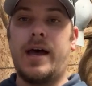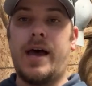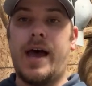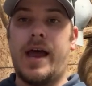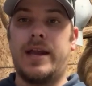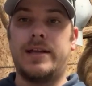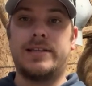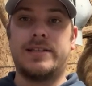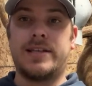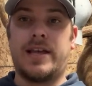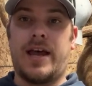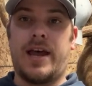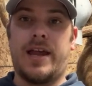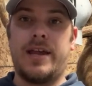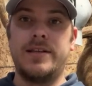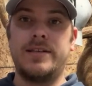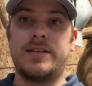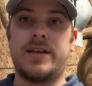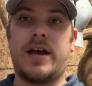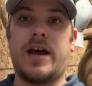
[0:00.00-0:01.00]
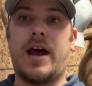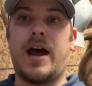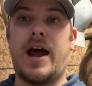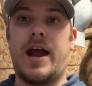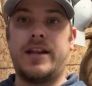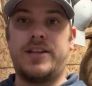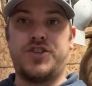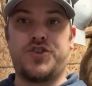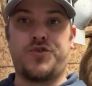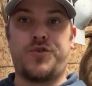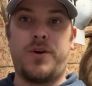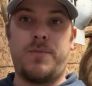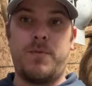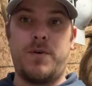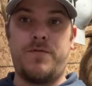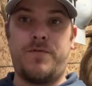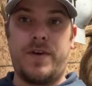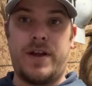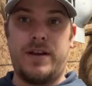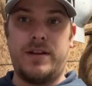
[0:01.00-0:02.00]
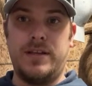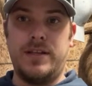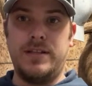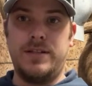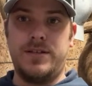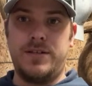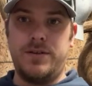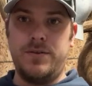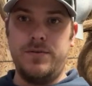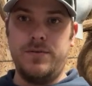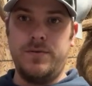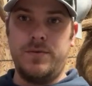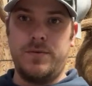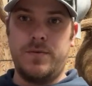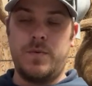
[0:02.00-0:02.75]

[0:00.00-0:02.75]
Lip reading: I size, I trim if I need to,